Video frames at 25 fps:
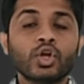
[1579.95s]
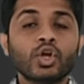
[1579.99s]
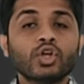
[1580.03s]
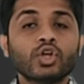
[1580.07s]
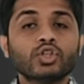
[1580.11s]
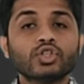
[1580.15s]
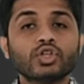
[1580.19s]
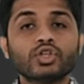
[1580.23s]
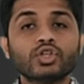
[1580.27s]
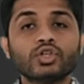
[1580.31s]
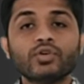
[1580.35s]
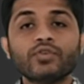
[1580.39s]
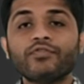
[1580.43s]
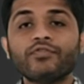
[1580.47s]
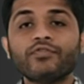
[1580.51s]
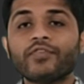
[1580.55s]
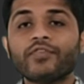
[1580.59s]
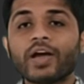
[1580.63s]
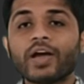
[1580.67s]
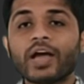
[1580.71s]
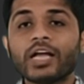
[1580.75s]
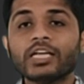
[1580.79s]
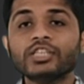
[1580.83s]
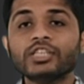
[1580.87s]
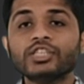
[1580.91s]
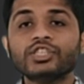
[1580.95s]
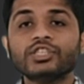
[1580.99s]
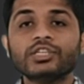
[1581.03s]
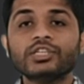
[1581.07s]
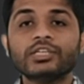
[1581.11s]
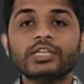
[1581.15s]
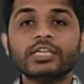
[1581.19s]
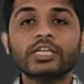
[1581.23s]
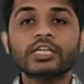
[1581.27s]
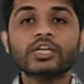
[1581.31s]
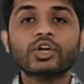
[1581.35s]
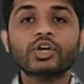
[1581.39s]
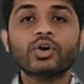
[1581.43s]
So to fetch,
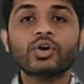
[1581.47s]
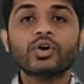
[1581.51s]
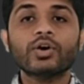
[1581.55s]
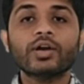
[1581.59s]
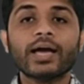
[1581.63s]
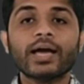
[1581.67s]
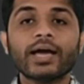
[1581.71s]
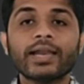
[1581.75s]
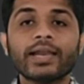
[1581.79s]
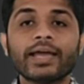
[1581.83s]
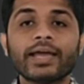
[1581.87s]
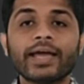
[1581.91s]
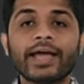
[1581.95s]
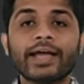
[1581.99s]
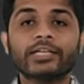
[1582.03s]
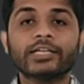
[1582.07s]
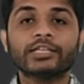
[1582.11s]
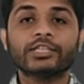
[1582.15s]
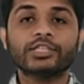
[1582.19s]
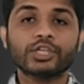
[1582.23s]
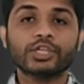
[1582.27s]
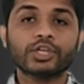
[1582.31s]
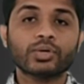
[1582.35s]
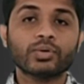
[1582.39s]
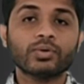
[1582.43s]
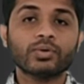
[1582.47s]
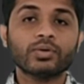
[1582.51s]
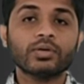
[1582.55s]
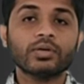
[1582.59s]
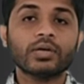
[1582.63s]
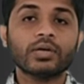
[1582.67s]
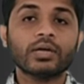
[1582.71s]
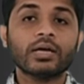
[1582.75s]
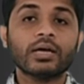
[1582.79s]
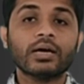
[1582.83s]
decode and execute